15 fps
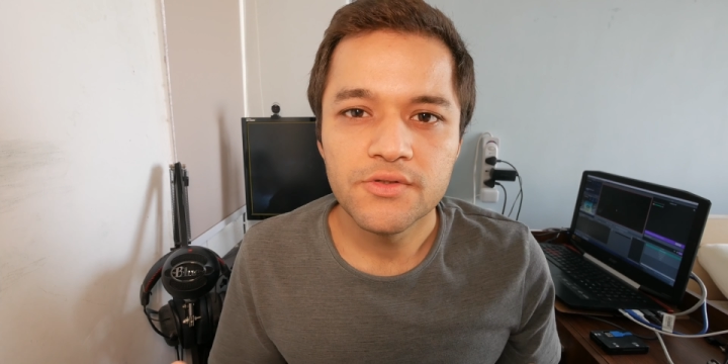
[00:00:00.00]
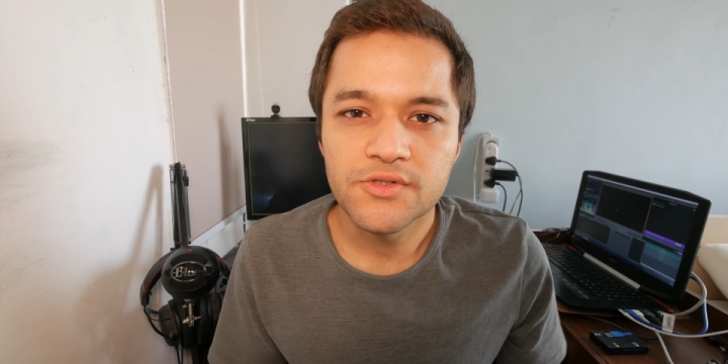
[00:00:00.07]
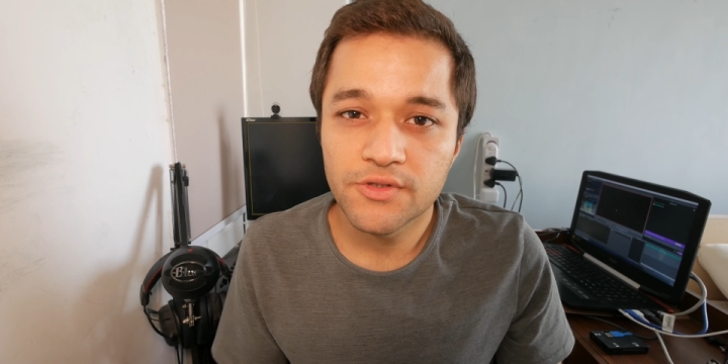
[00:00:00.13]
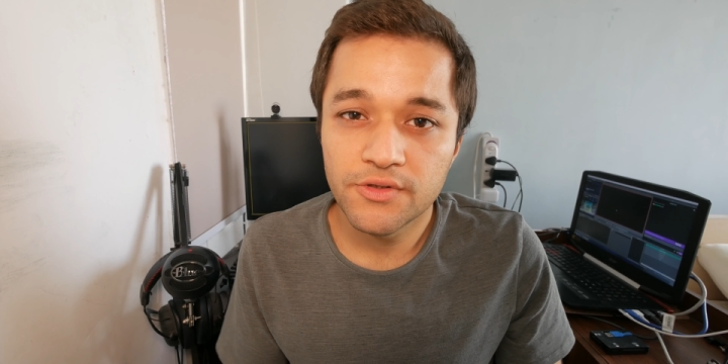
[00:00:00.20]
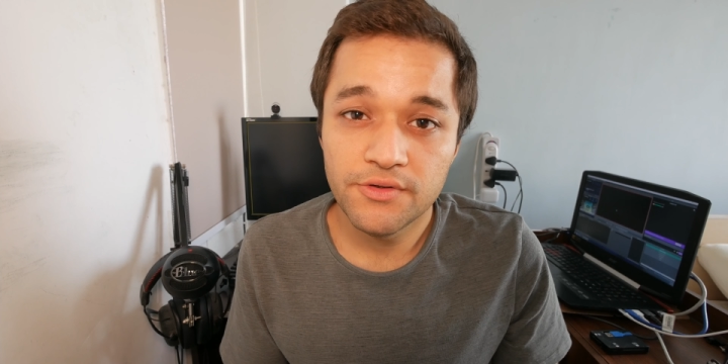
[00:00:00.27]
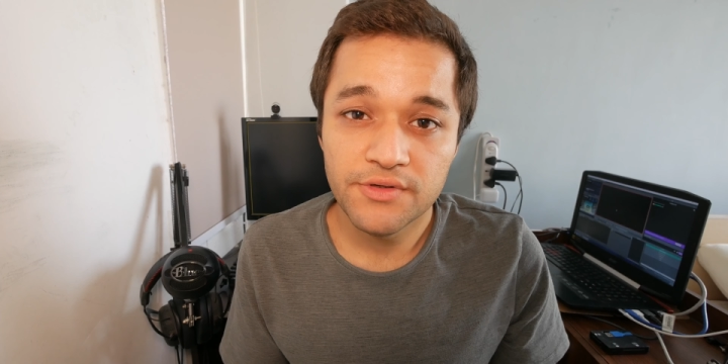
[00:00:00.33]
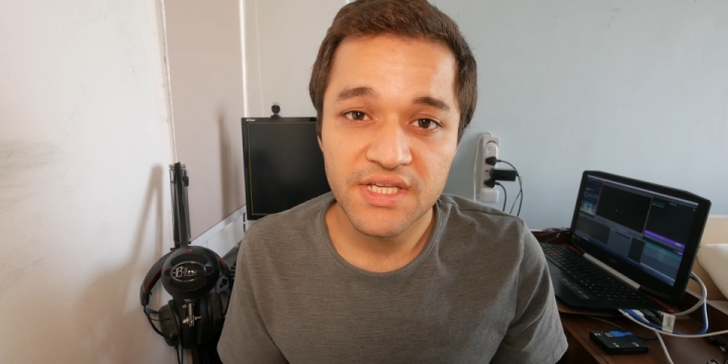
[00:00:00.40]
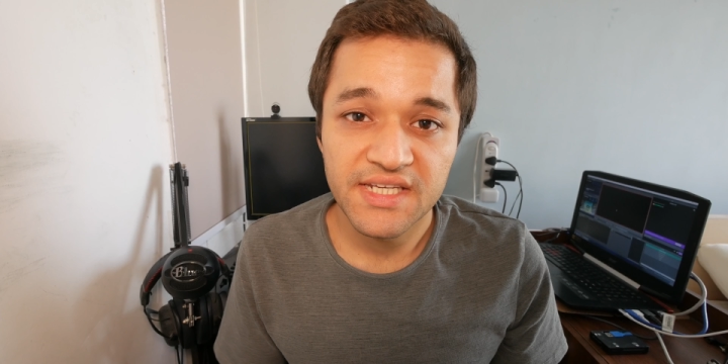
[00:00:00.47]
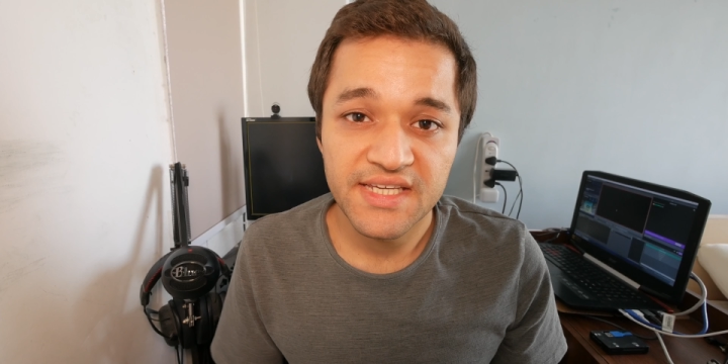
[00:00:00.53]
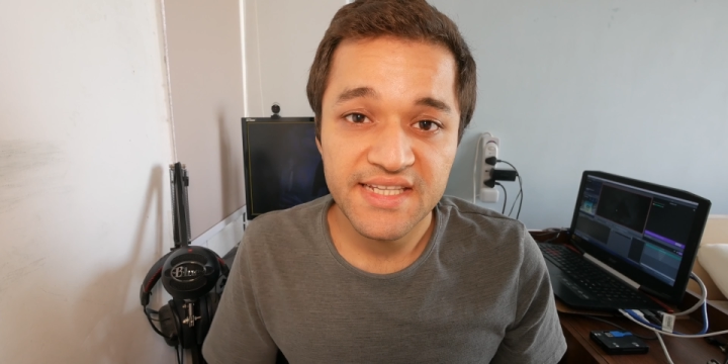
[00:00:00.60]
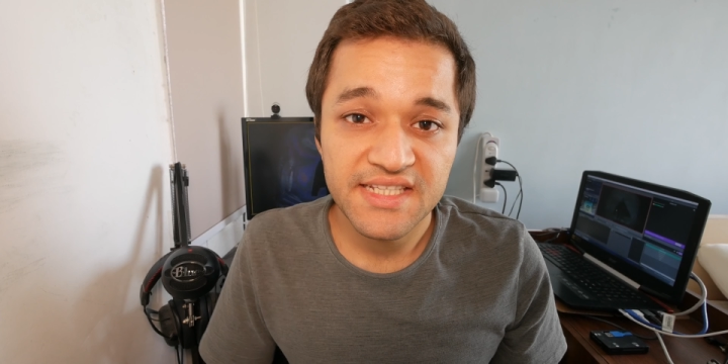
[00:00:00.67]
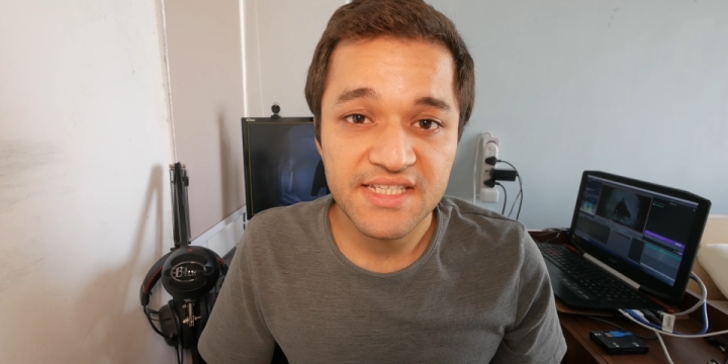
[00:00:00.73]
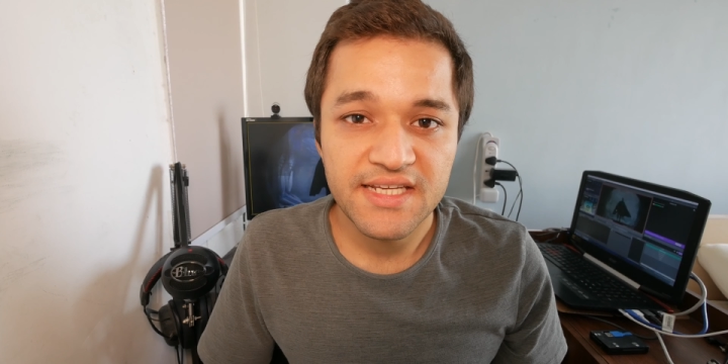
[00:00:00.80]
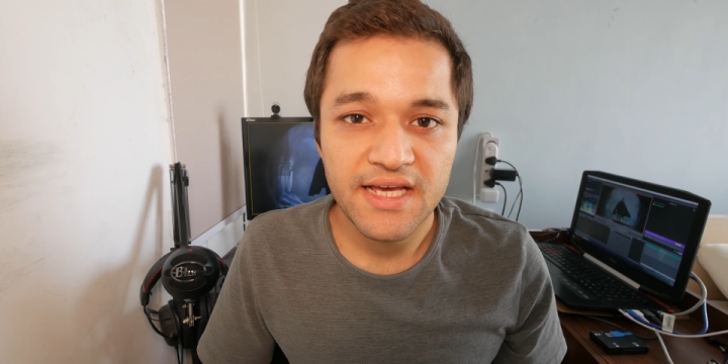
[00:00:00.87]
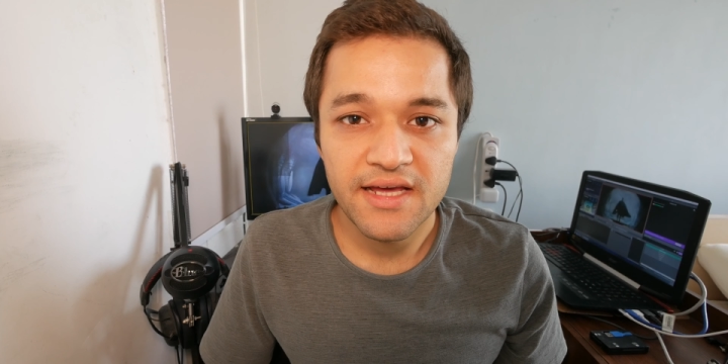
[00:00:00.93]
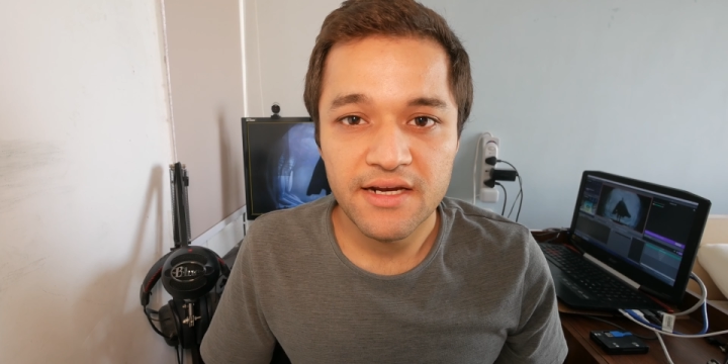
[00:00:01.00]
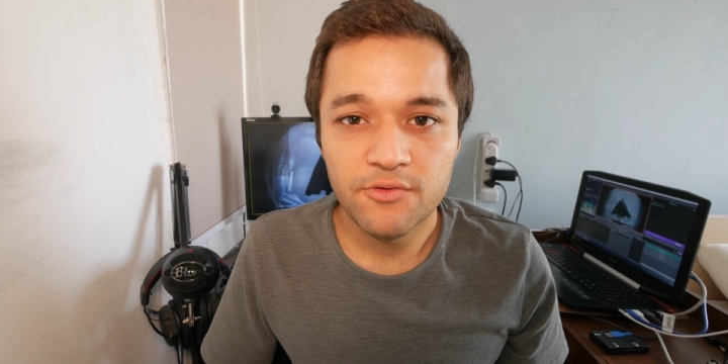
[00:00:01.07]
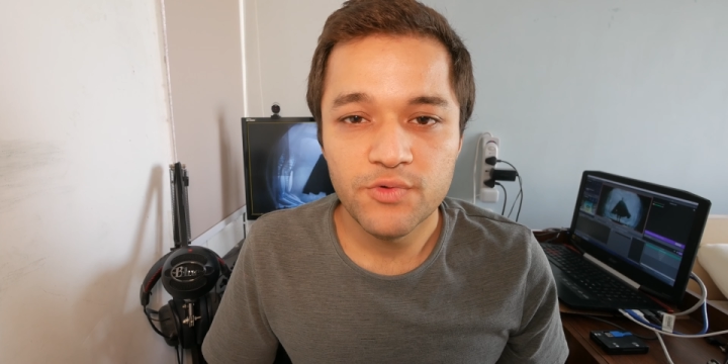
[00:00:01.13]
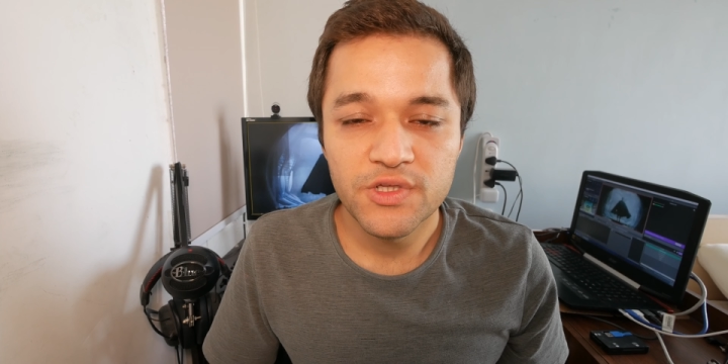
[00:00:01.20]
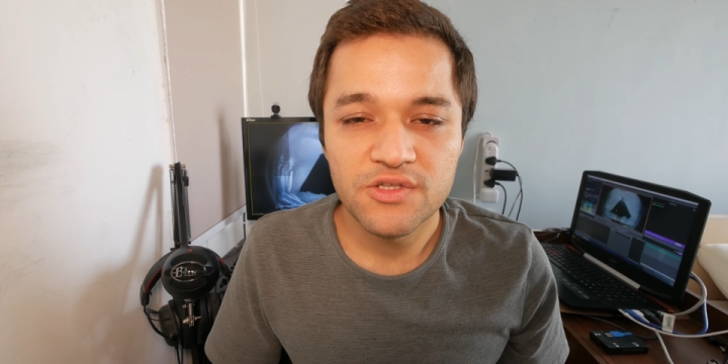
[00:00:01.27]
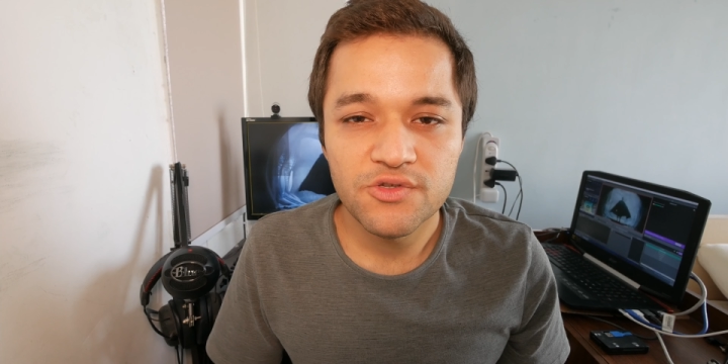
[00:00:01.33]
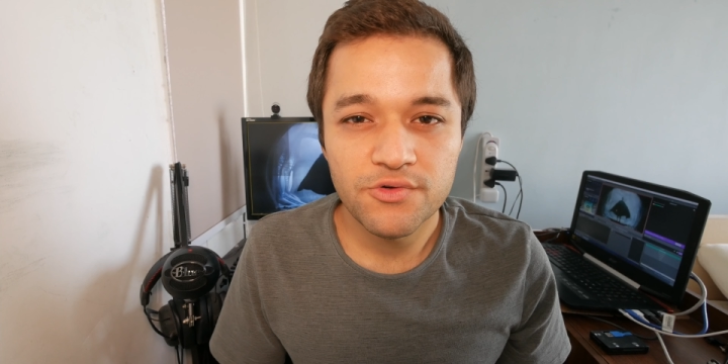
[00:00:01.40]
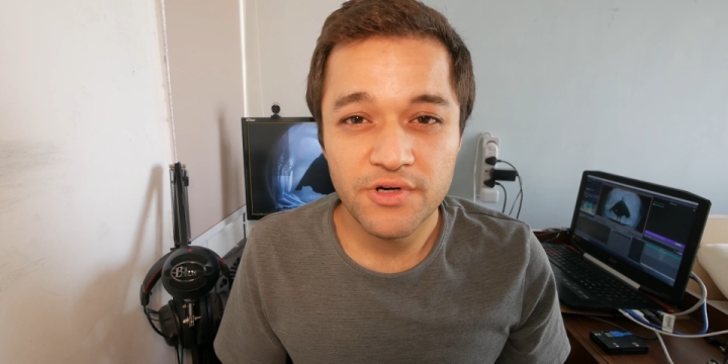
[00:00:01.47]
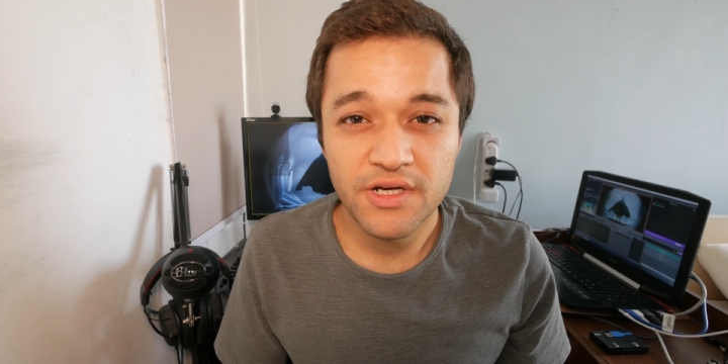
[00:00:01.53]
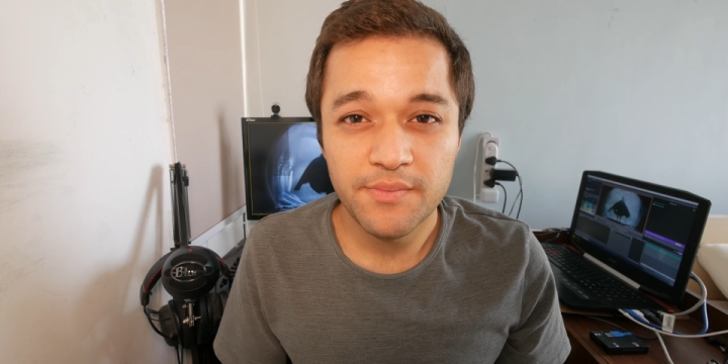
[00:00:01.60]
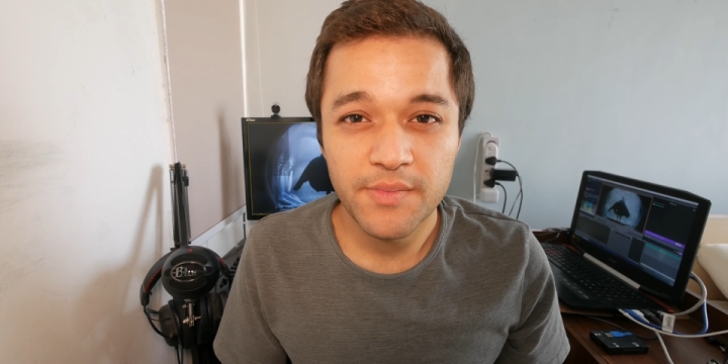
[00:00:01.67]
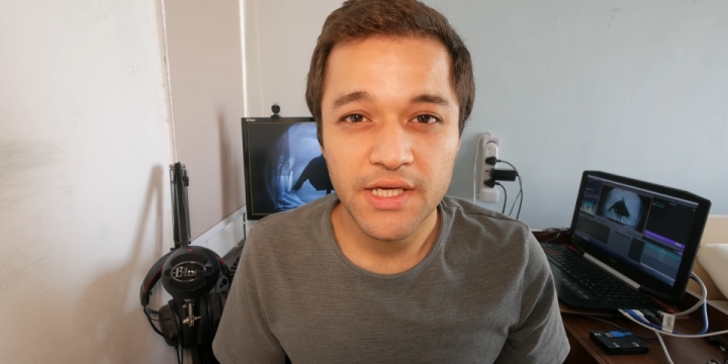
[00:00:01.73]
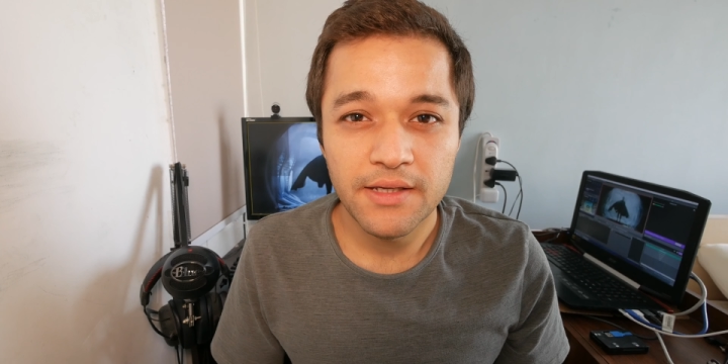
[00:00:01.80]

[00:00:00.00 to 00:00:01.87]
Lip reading: so you can get started with streaming.